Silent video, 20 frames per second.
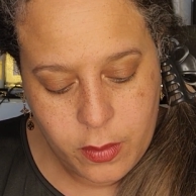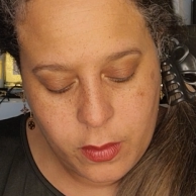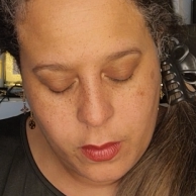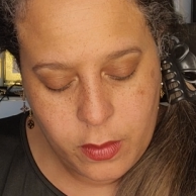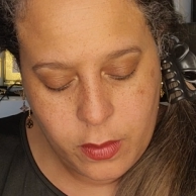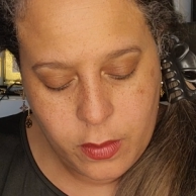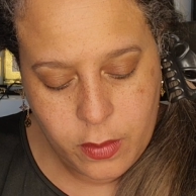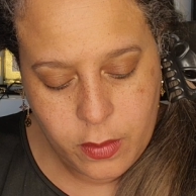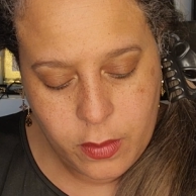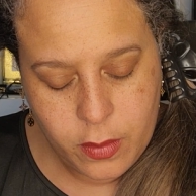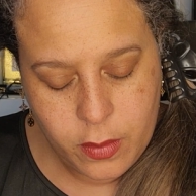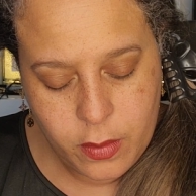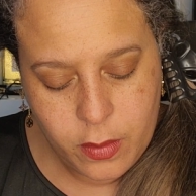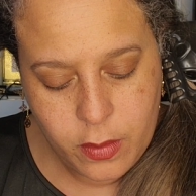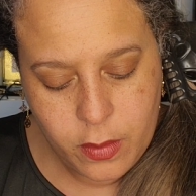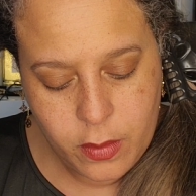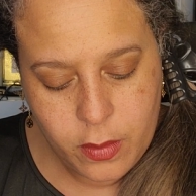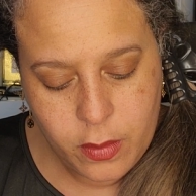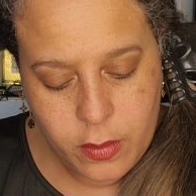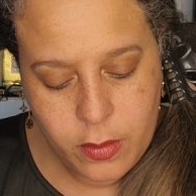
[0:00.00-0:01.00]
Hmm.
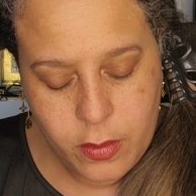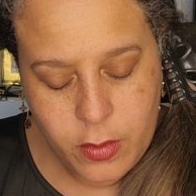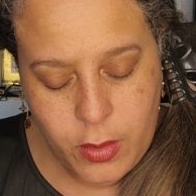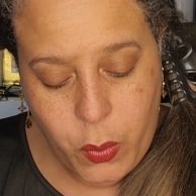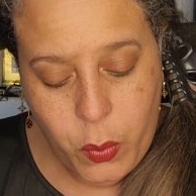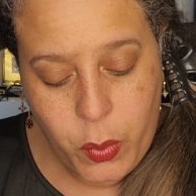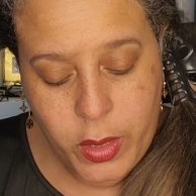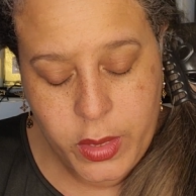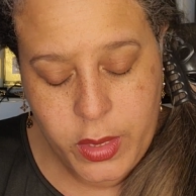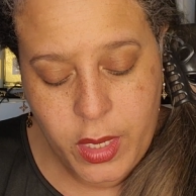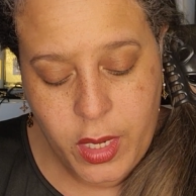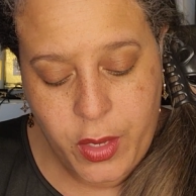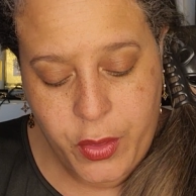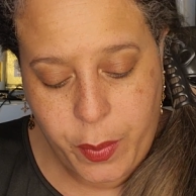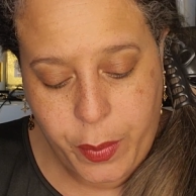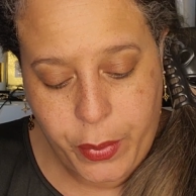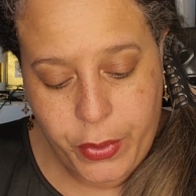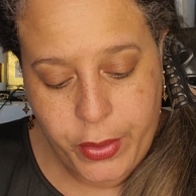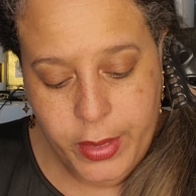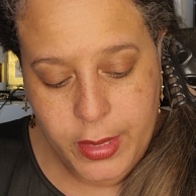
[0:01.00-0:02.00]
There was another
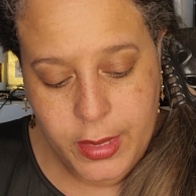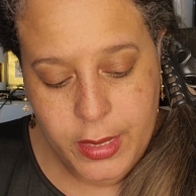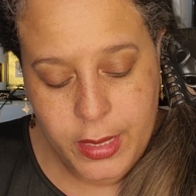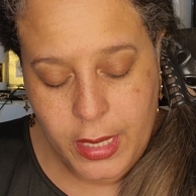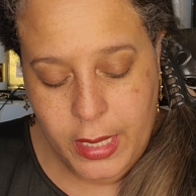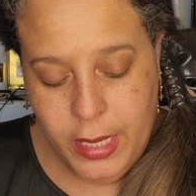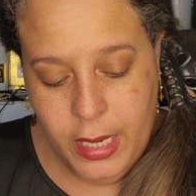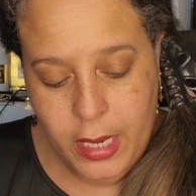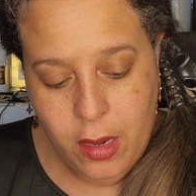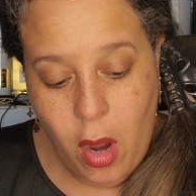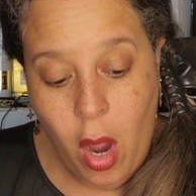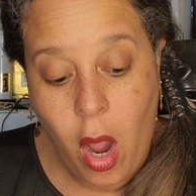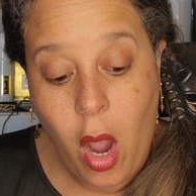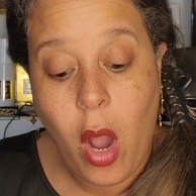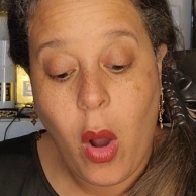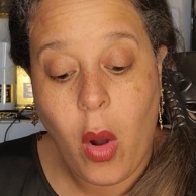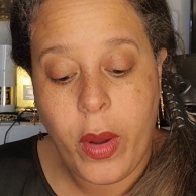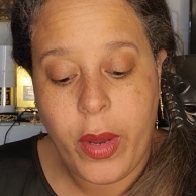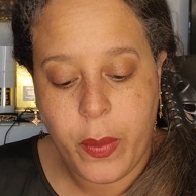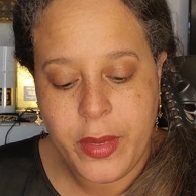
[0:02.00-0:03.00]
burgundy. I can't.
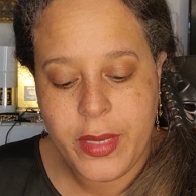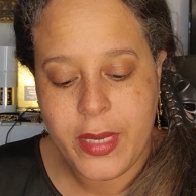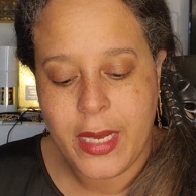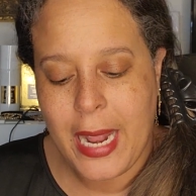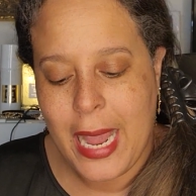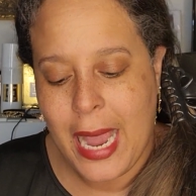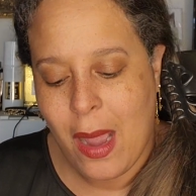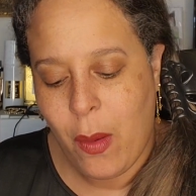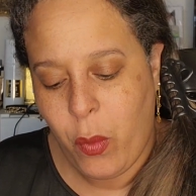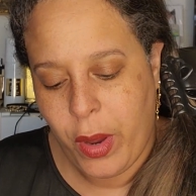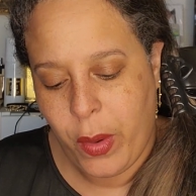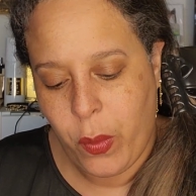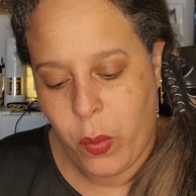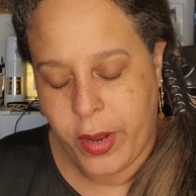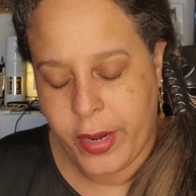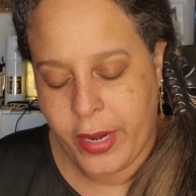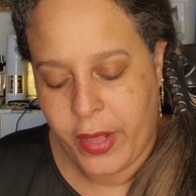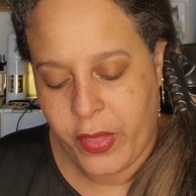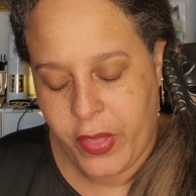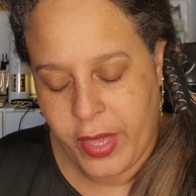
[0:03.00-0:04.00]
Oh, it was an Amway
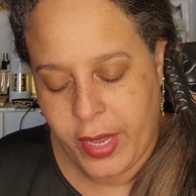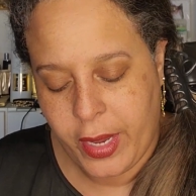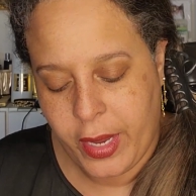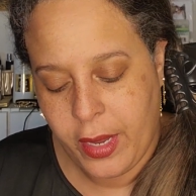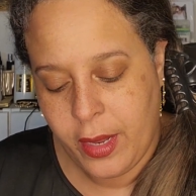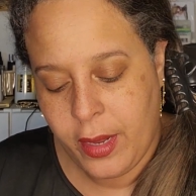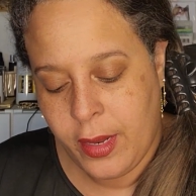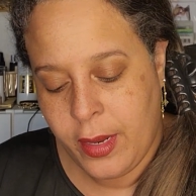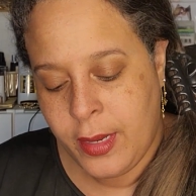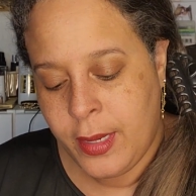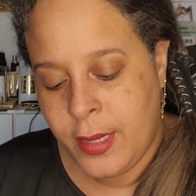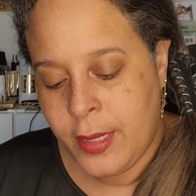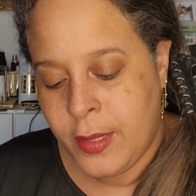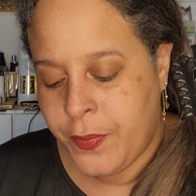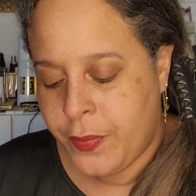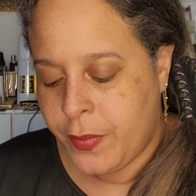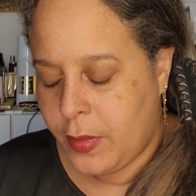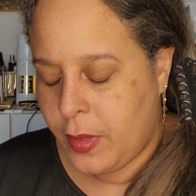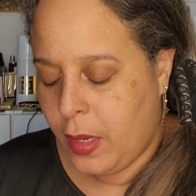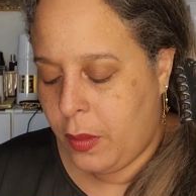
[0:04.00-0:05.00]
one, I think.
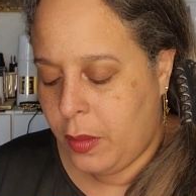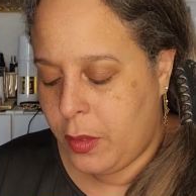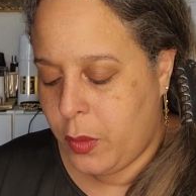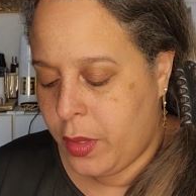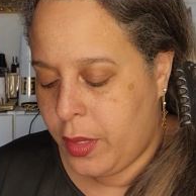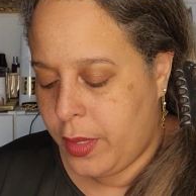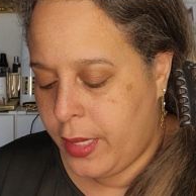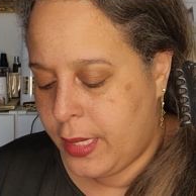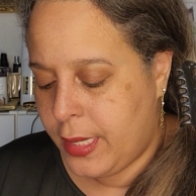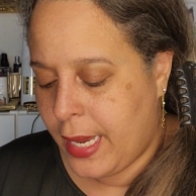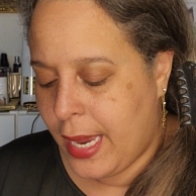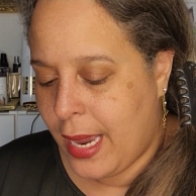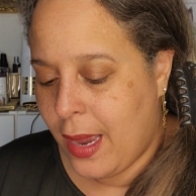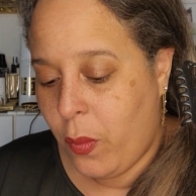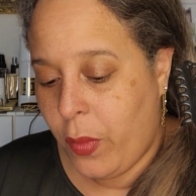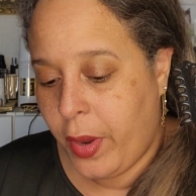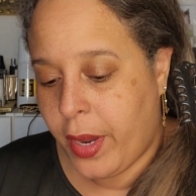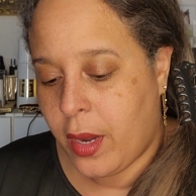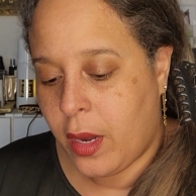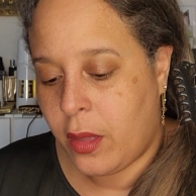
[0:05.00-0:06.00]
It was one of these
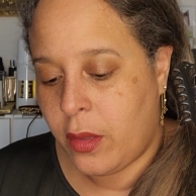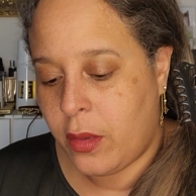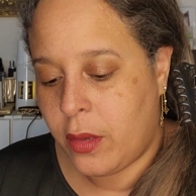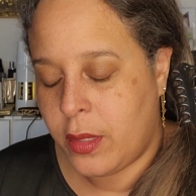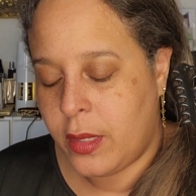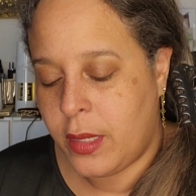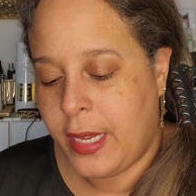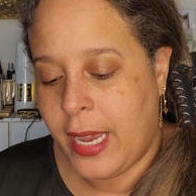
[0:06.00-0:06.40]
Amway colors.